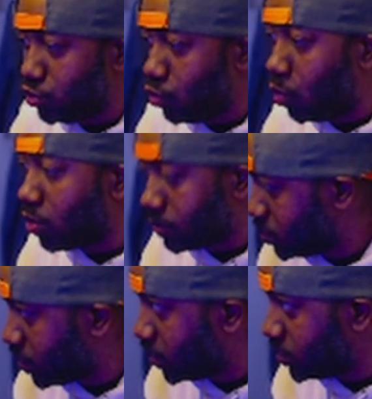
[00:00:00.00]
norm,
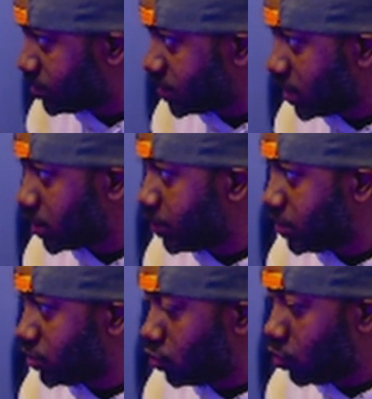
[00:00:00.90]
right? It's not going to be
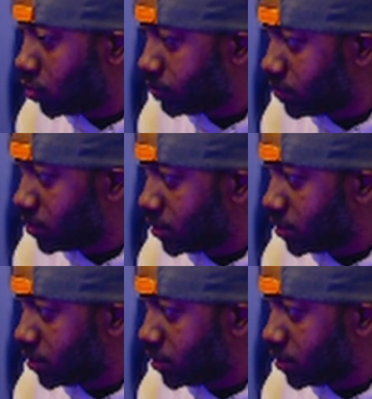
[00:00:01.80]
the norm.